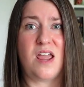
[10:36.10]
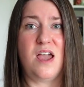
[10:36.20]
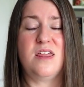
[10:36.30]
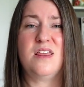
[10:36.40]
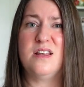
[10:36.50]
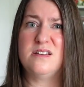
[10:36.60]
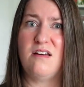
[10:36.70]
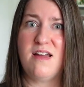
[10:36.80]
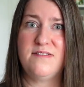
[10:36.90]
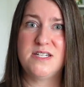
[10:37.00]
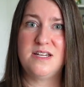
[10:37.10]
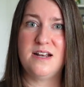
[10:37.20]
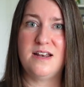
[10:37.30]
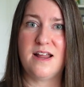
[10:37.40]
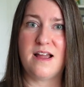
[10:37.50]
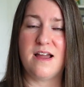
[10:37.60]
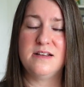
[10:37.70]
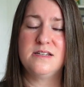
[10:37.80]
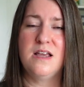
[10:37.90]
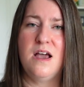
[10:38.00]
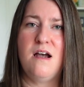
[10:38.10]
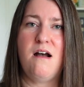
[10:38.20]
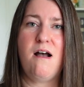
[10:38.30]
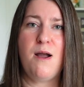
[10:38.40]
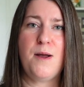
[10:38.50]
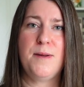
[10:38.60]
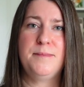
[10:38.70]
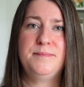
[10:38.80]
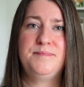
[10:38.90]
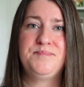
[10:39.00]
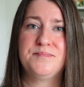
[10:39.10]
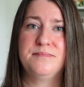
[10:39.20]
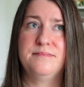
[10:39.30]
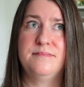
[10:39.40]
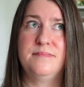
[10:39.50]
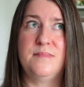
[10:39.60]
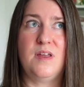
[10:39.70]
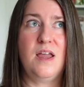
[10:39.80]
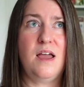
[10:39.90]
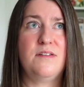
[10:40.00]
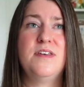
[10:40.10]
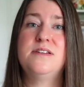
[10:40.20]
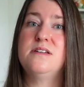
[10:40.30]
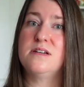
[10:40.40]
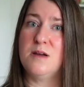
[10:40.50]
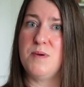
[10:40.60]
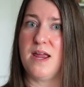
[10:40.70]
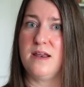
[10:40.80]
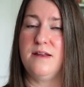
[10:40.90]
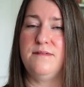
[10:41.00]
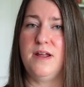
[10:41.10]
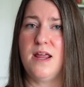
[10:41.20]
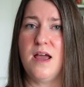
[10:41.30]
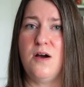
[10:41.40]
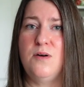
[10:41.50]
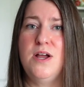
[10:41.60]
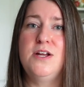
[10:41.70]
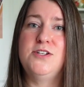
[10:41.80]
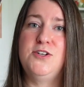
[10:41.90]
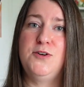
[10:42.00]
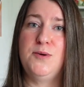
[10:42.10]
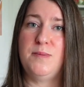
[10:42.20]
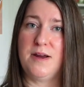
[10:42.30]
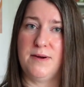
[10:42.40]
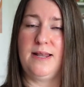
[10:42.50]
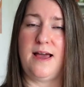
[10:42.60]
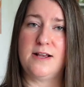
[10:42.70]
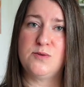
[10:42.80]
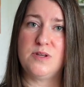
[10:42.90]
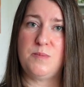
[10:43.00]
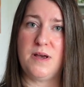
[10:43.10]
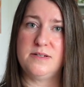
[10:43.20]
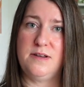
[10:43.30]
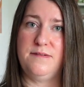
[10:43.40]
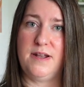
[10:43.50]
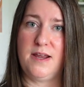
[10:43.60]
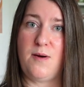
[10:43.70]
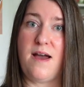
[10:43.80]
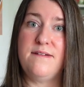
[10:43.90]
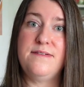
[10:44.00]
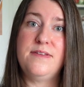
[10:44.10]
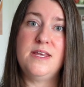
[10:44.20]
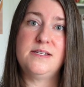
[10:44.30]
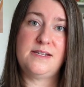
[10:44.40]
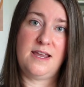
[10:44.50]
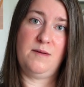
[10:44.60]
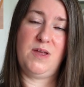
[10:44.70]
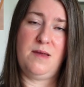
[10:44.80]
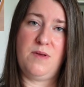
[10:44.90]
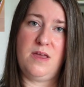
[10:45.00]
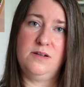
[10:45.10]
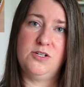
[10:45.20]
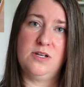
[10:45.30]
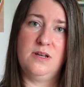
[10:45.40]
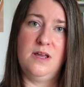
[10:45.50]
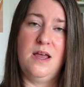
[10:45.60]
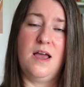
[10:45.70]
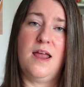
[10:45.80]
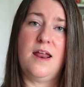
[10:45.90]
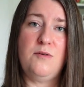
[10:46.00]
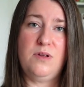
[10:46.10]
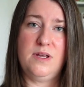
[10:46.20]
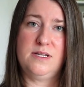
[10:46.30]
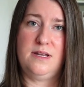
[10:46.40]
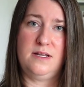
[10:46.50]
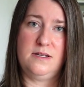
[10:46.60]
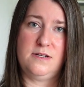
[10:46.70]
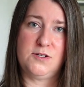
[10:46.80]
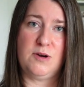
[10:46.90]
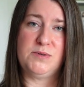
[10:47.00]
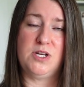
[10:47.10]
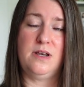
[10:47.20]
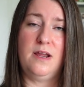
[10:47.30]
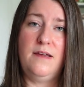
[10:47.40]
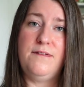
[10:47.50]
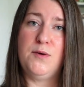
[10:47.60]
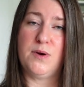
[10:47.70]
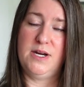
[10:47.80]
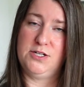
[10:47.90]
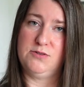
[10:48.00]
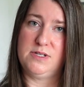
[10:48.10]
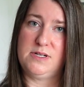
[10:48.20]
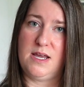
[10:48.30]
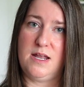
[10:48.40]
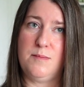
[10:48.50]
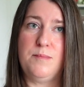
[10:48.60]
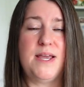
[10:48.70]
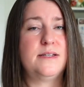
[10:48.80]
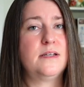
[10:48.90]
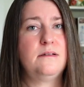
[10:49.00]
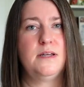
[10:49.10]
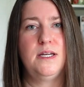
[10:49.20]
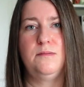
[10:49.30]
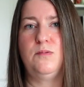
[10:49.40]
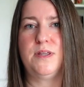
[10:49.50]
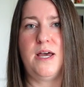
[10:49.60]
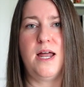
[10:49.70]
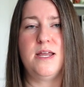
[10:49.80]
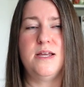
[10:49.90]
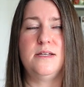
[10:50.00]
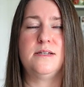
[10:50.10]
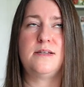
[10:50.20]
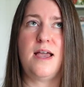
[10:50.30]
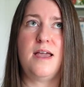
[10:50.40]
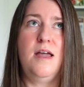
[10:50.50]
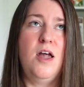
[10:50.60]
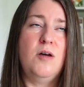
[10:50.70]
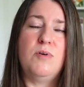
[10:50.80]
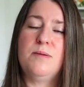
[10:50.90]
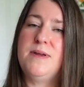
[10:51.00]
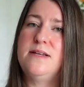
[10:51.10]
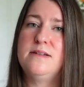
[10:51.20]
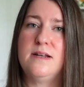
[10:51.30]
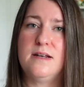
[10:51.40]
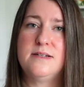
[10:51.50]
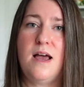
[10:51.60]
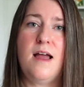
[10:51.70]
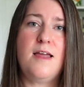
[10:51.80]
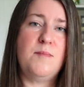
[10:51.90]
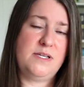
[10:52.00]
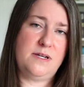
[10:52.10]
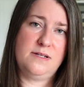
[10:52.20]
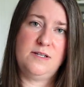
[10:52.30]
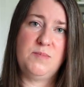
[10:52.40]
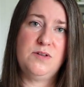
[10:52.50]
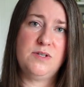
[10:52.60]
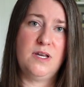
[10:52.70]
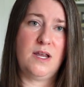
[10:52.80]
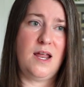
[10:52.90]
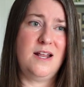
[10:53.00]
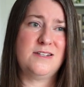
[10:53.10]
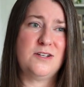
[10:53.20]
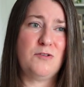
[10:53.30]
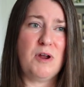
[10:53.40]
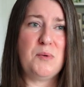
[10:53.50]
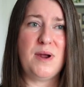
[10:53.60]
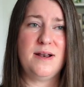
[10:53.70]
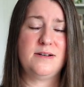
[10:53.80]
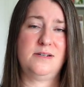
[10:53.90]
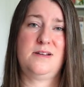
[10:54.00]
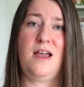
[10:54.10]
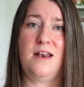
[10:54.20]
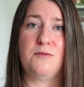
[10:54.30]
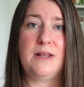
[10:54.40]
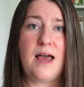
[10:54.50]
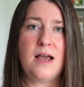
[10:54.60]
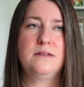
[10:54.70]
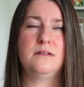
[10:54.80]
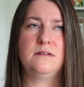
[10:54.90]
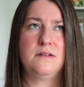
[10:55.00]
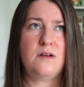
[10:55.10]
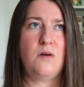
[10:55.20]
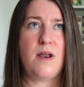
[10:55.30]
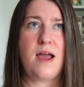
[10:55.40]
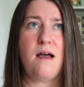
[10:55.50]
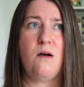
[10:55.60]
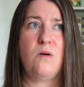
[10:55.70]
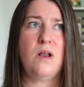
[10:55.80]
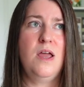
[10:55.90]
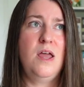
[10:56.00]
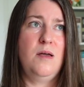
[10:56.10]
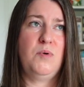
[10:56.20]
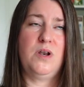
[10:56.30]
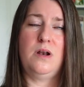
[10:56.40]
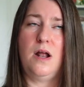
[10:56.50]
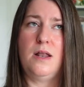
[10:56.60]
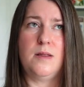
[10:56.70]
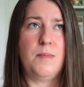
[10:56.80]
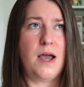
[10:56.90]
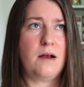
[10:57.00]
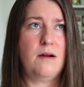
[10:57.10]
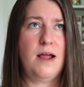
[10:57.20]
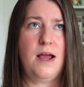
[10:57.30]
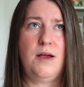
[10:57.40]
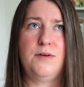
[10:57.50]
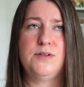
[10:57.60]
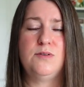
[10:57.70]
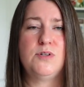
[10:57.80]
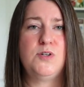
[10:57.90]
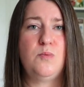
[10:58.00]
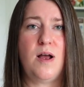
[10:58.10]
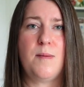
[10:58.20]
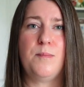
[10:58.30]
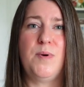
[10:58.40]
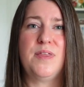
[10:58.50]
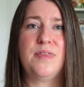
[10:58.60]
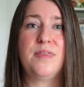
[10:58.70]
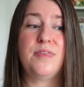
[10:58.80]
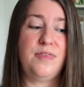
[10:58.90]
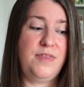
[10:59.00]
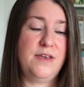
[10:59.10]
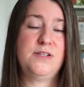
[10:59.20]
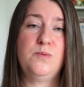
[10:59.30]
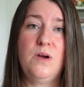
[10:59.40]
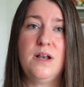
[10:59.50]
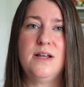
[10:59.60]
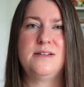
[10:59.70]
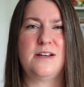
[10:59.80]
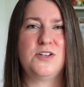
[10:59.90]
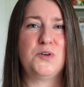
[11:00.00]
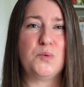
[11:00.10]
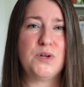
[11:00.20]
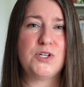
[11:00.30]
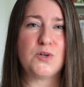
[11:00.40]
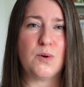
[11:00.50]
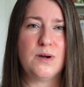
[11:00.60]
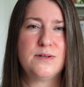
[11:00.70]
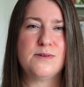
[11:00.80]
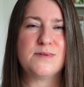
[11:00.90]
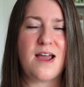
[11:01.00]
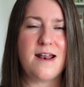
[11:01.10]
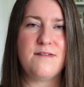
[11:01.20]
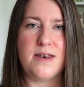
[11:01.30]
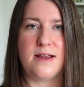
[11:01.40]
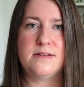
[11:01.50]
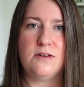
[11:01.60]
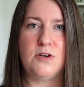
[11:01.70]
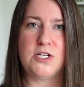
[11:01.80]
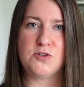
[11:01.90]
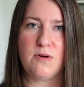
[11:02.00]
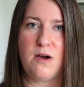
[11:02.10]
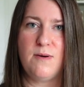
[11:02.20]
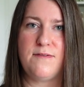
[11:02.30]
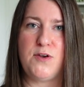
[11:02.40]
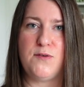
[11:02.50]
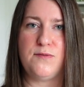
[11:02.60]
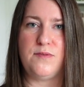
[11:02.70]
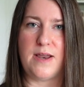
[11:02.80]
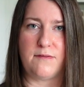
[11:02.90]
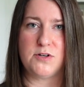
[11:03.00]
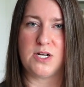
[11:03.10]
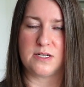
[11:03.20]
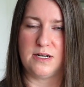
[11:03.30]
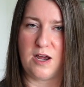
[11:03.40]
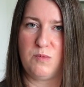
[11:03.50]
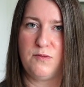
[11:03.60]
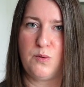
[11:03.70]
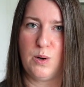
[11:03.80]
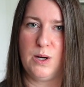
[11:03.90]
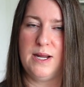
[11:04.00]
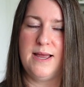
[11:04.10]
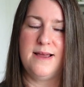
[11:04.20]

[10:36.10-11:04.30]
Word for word: I think that's all I have to say today, guys. Um, yeah, this is a companion video to my Relax with the Puzzle video of the same image and I will link to that in the description if you are interested. Basically what that is is I put a piece in at a time, I set it to music, and it's a great way to just kind of relax, zone out, put it on in the background, do what you want, but this one is actually really short, so it's kind of a nice little intro if you've never checked it out before.